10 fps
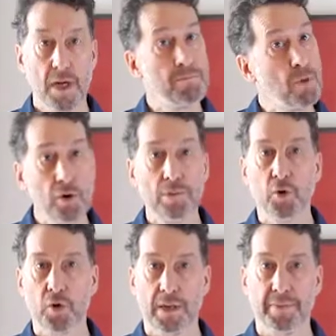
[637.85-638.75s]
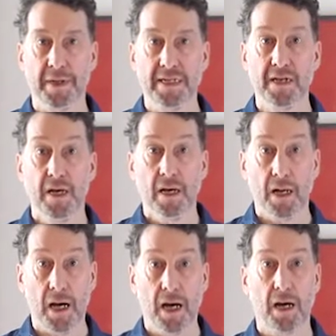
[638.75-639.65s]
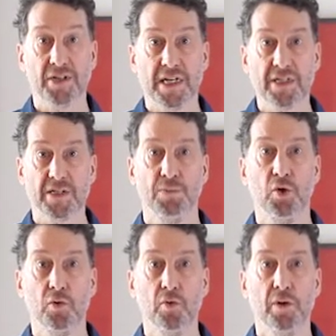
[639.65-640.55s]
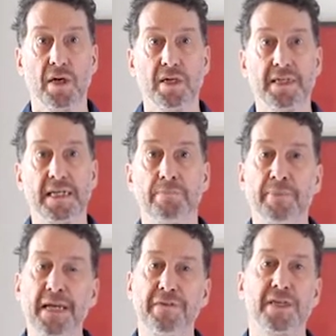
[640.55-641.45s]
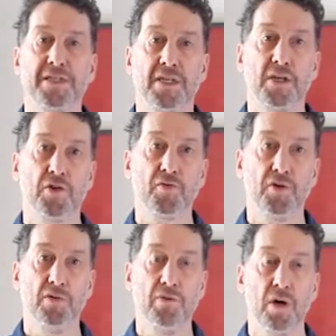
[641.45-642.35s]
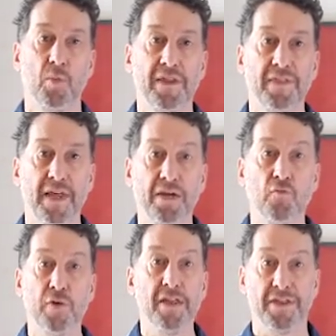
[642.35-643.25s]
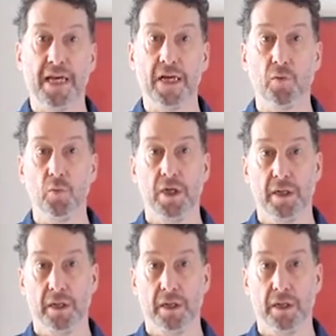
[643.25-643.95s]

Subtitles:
More and more companies, large and small, see the benefits that accrue when they rethink work.